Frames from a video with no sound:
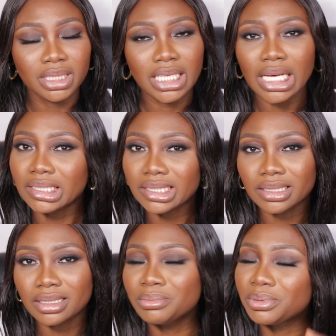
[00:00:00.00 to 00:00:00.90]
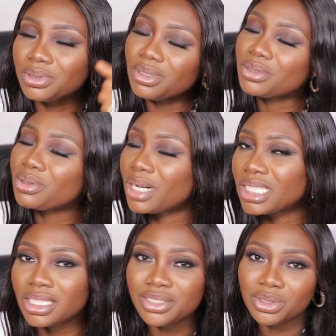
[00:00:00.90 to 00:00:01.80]
meters, it's simple, just go
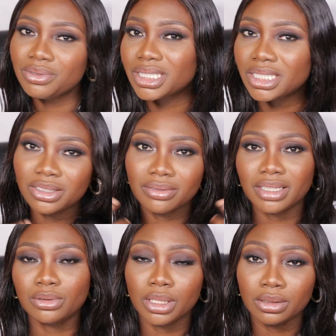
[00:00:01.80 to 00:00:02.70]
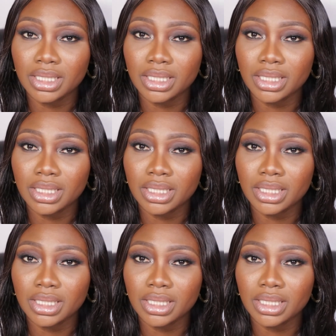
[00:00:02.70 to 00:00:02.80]
and change over to